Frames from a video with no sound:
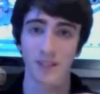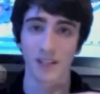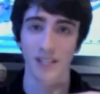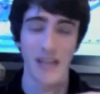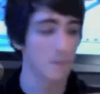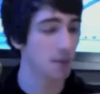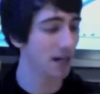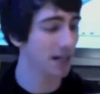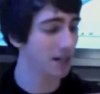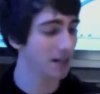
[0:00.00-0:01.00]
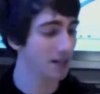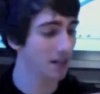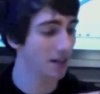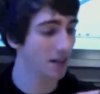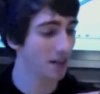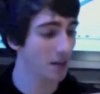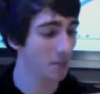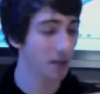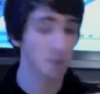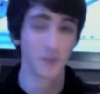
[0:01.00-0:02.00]
campaign, the
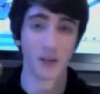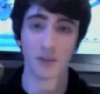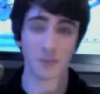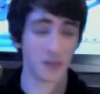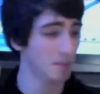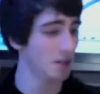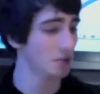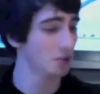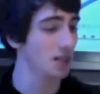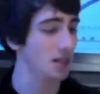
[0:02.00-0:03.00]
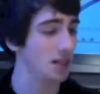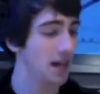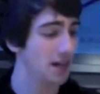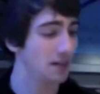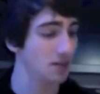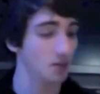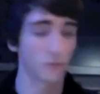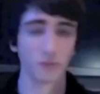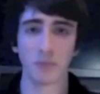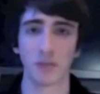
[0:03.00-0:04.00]
Bloodbath Arena, and the
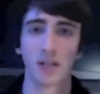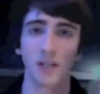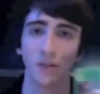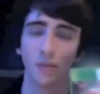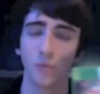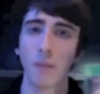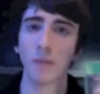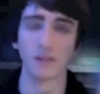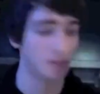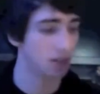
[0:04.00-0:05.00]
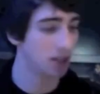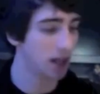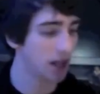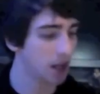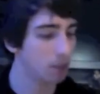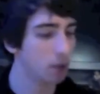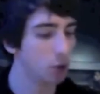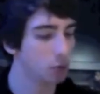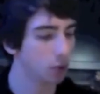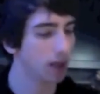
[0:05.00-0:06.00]
Ripper weapon
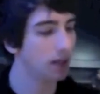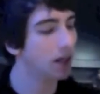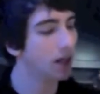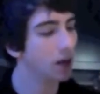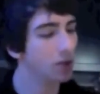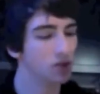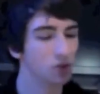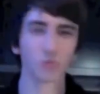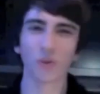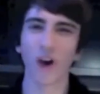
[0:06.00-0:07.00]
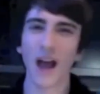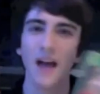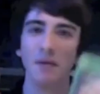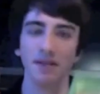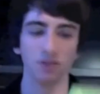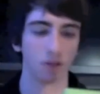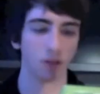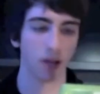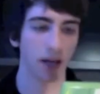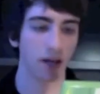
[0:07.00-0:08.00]
blueprint, which is all right. I mean, it's
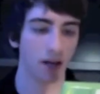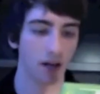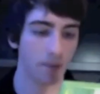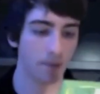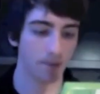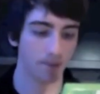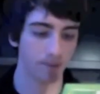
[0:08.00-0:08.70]
not like I mean,